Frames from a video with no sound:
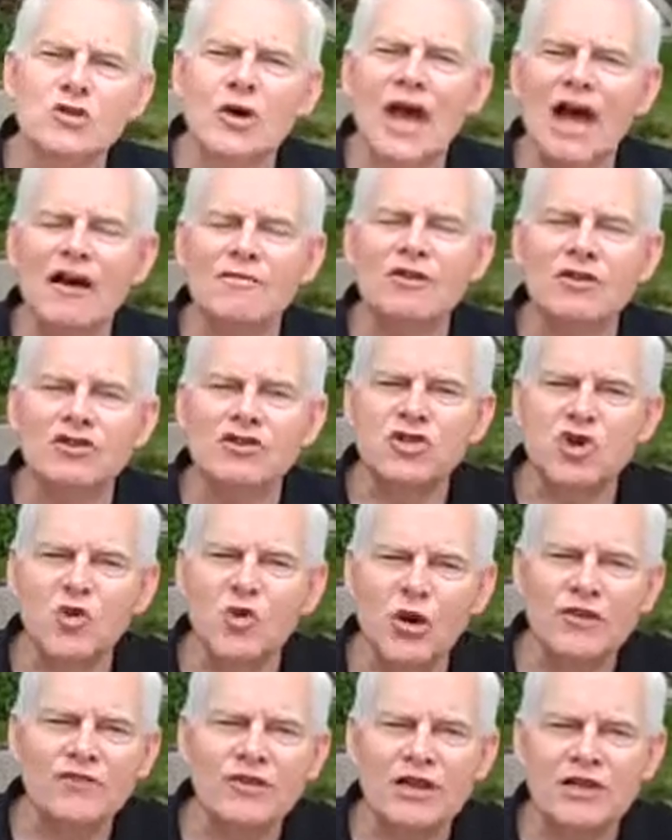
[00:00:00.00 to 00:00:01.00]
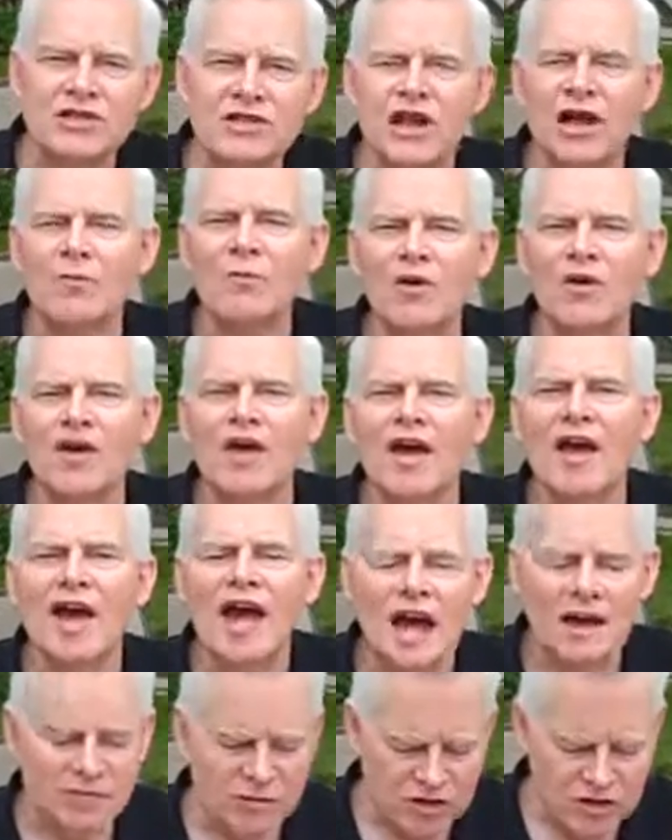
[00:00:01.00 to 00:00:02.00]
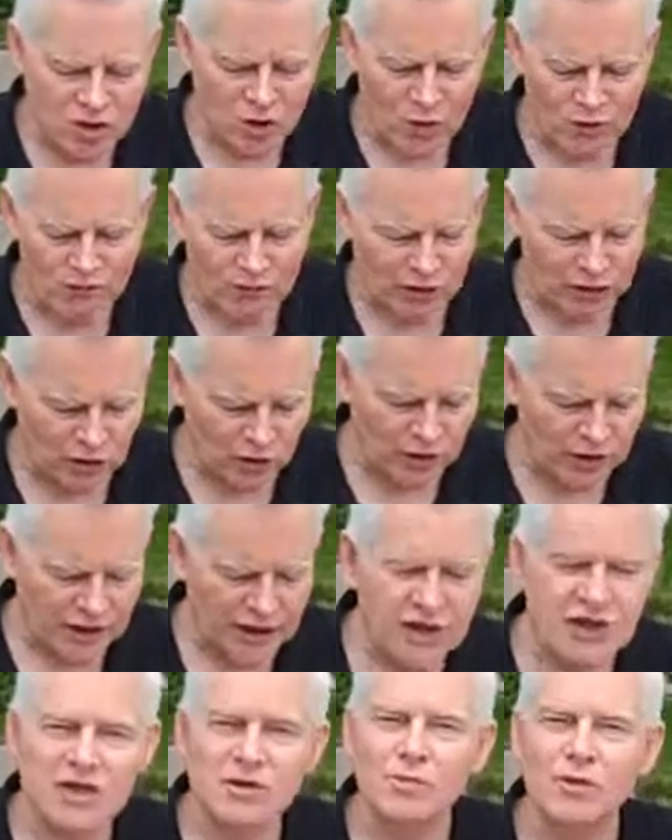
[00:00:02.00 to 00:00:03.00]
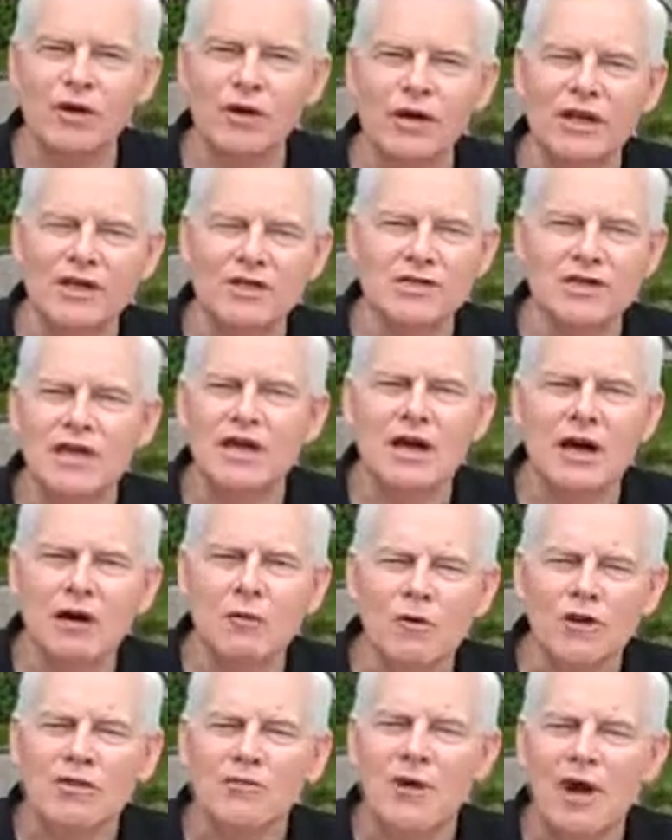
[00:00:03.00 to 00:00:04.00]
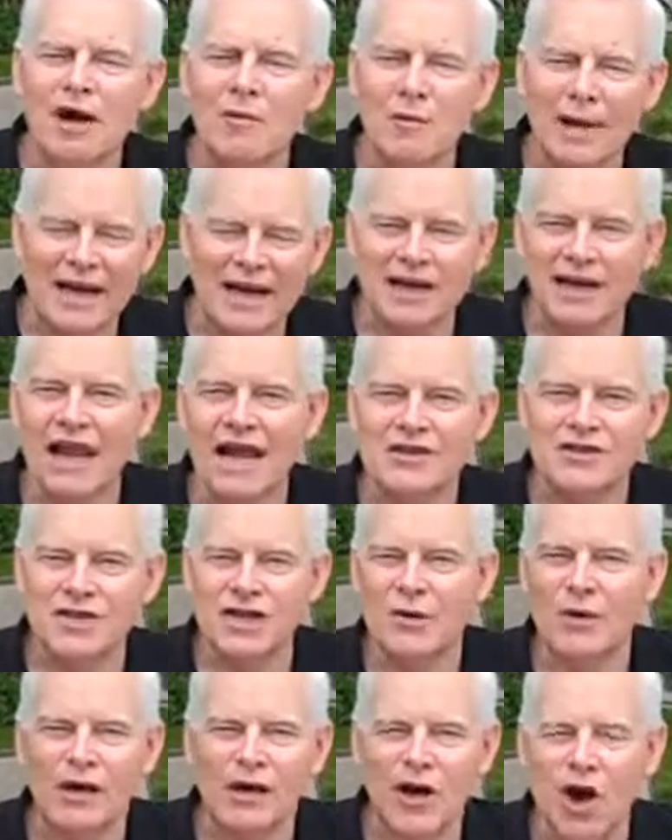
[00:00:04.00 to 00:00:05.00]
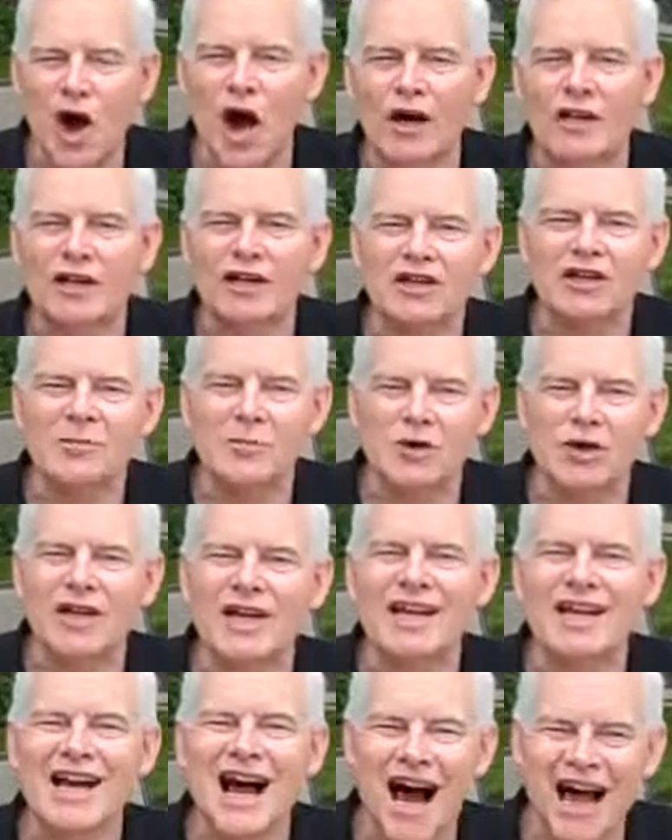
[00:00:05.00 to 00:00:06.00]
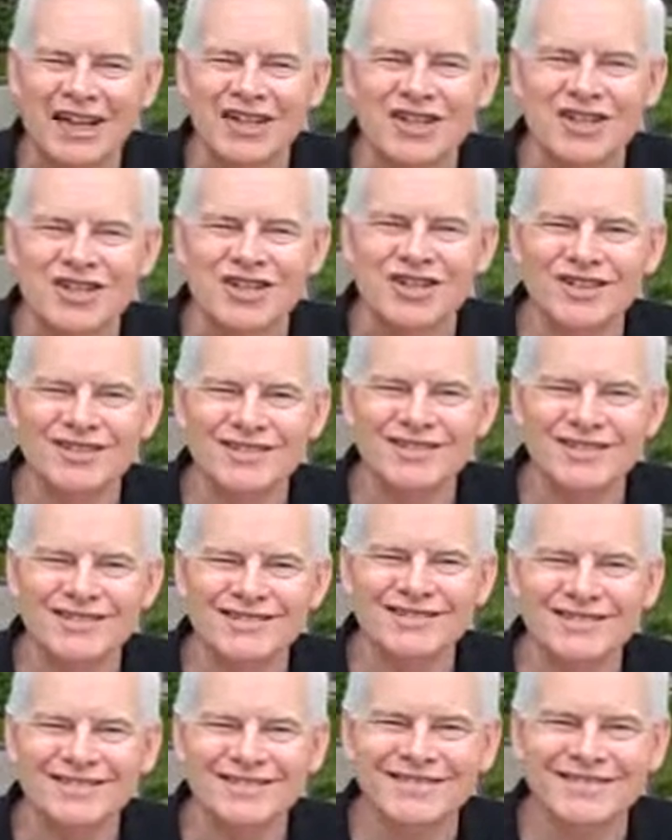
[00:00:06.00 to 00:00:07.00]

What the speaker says: So have a terrific summer, have a terrific learning experience with my class here at Cuyahoga Community College.